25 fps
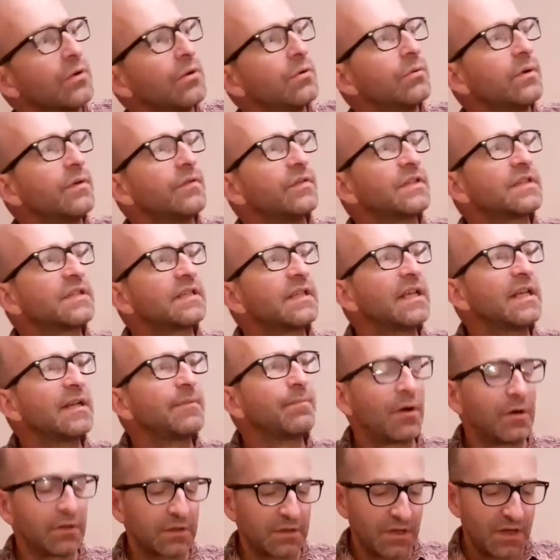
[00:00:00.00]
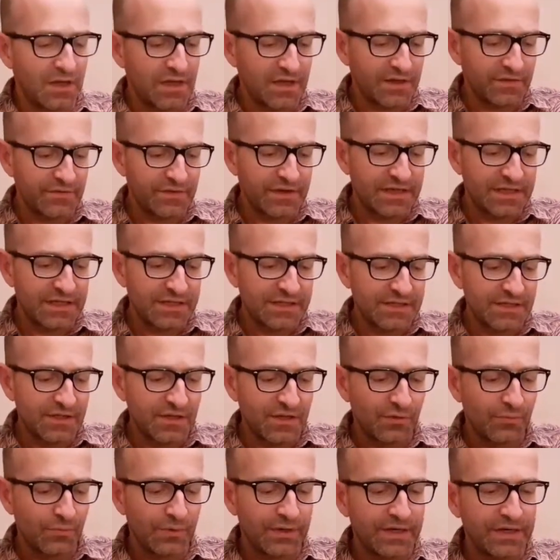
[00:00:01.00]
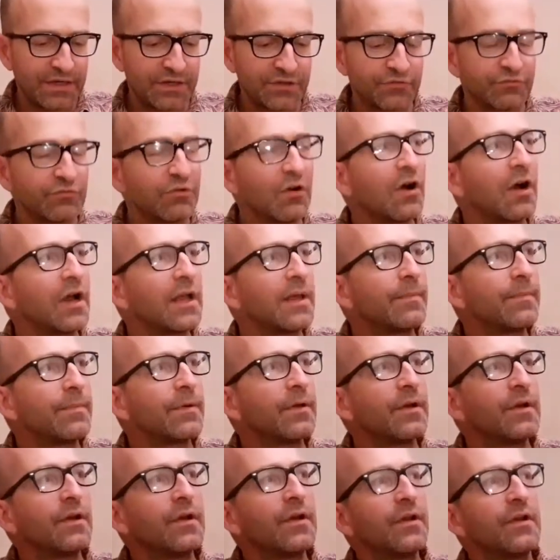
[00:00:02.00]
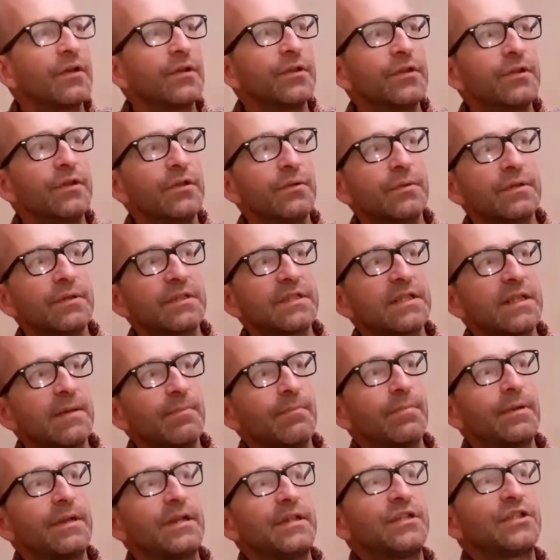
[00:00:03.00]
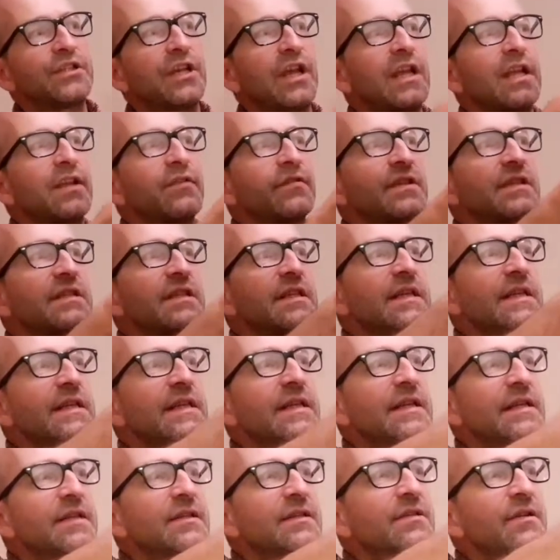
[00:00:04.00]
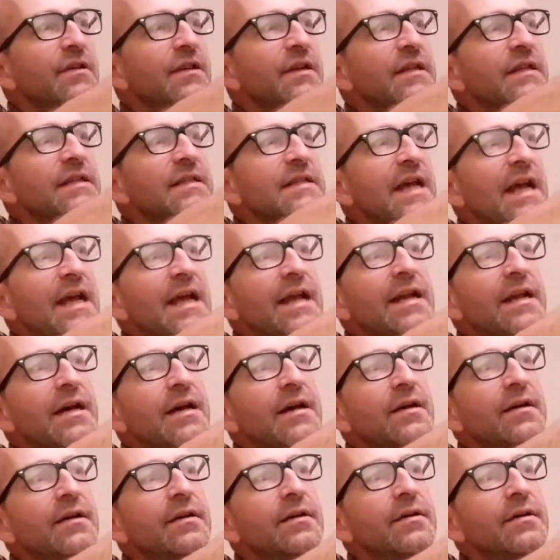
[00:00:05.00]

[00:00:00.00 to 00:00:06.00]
with a seed pod like this, when it's ripe, you would simply shake the seed into a container.